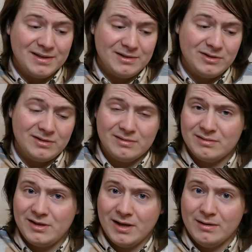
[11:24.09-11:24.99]
just,
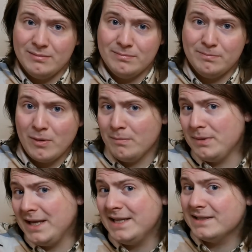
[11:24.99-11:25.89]
Bob E.